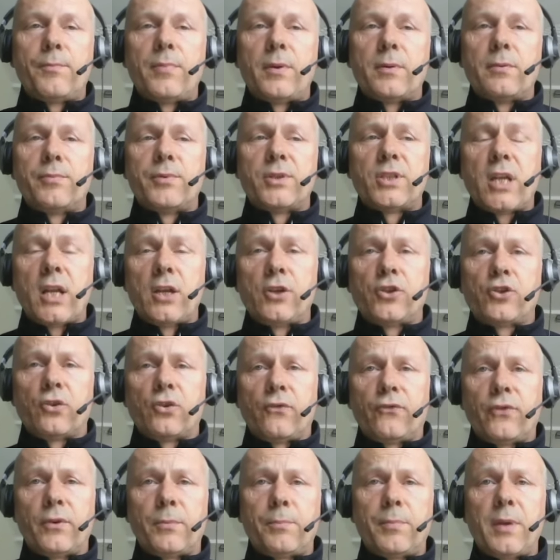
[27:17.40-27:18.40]

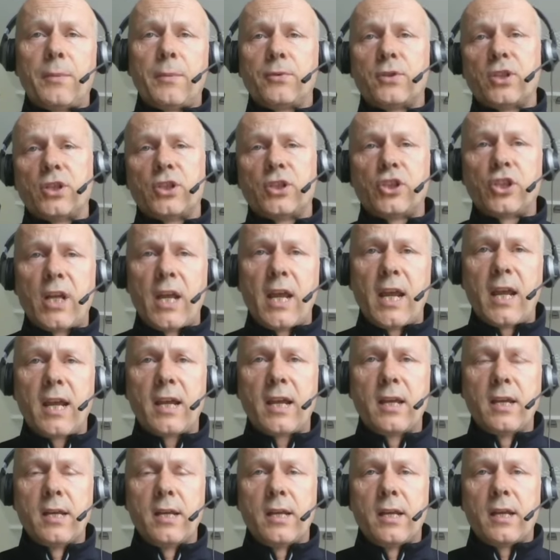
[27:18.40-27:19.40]
potential for people to
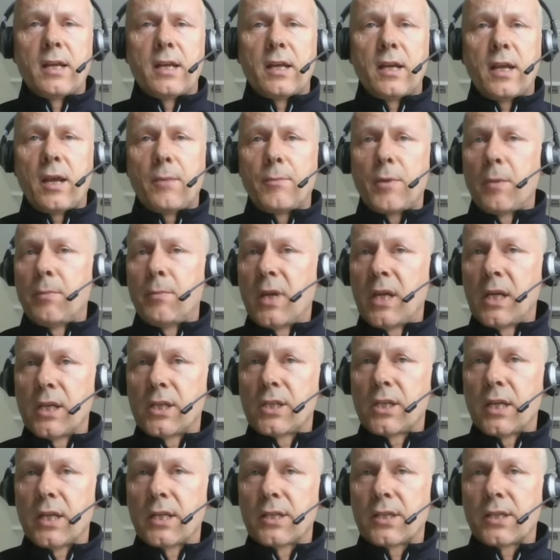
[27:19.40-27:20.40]
share
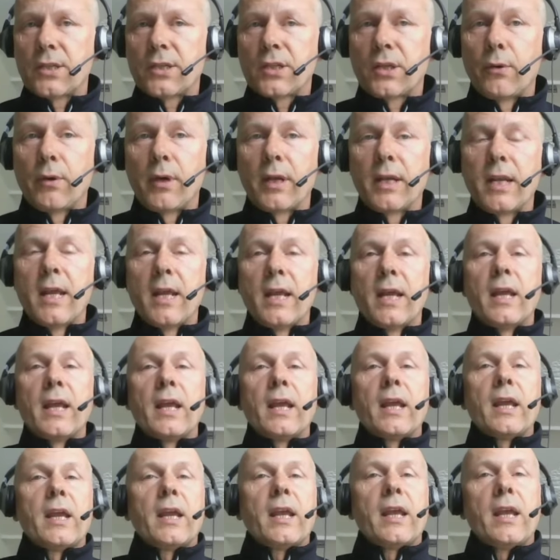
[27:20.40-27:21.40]
amenities and so on,
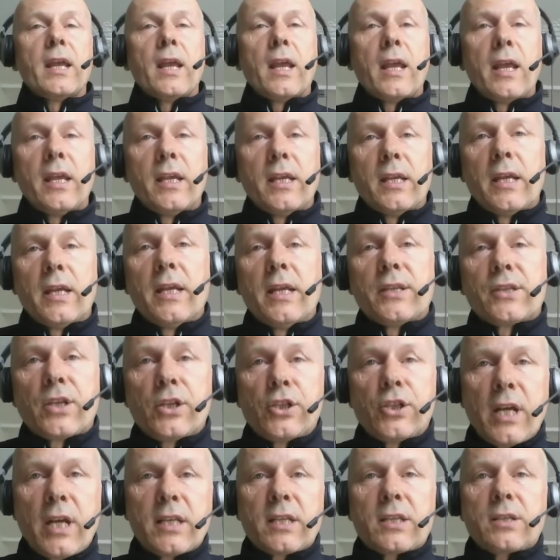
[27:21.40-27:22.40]
it
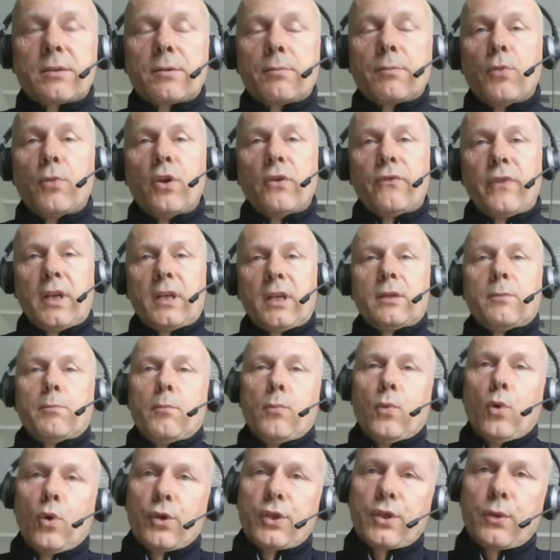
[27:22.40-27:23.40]
suggests moving
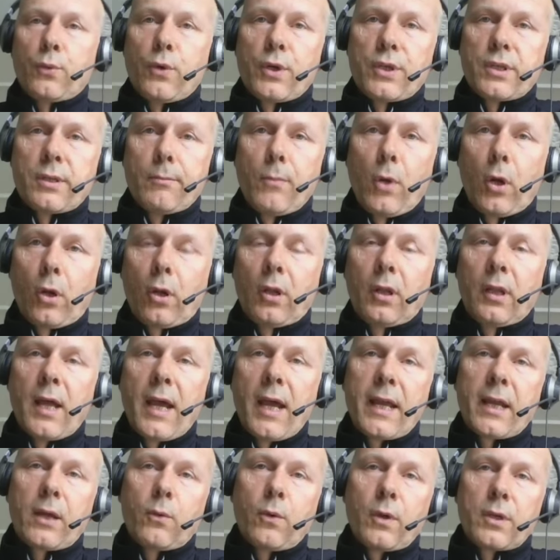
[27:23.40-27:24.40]
more towards a model
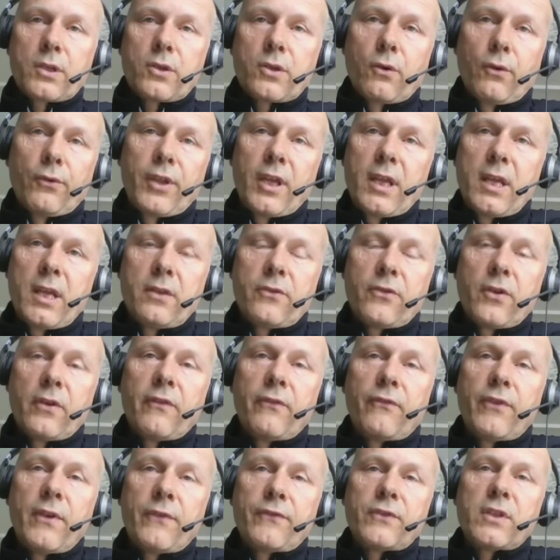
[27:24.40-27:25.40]
like what's called the
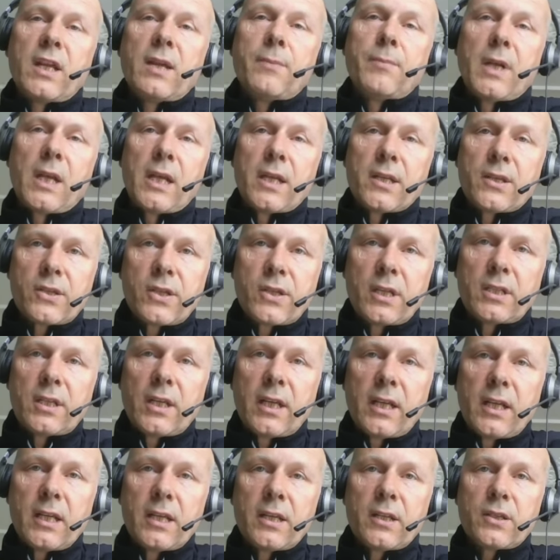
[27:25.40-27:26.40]
15-minute
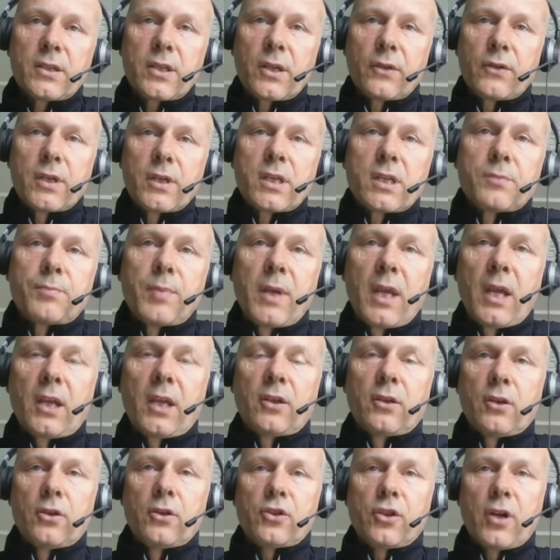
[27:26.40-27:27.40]
city. So this is
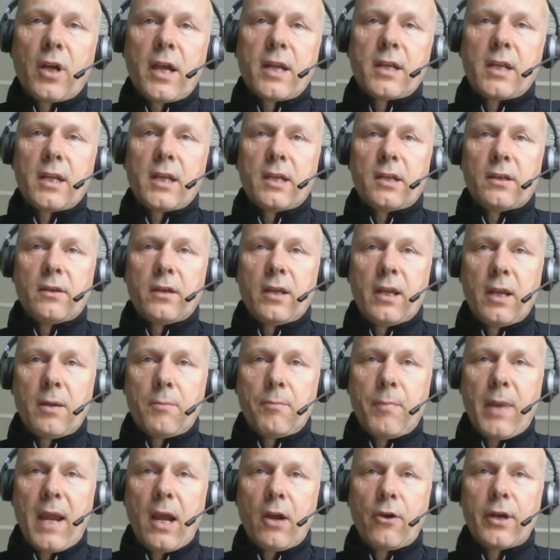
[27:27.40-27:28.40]
being tried in
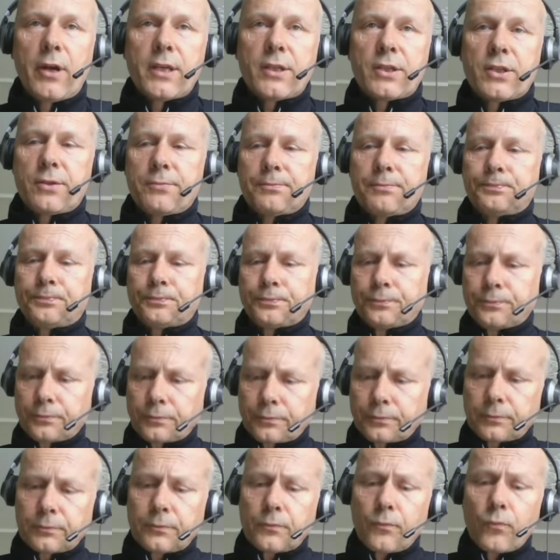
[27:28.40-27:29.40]
Paris,
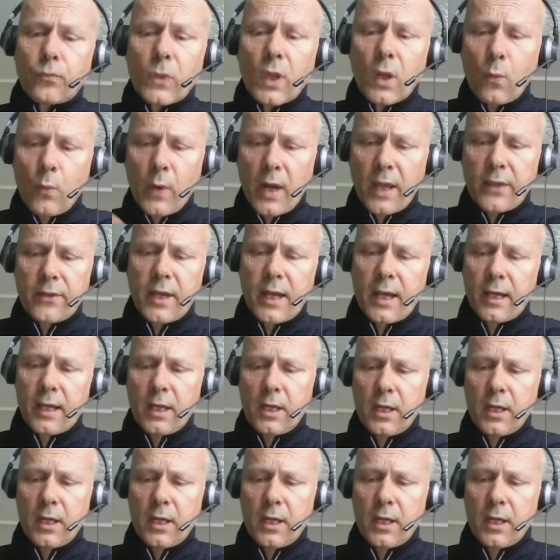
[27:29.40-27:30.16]
where they're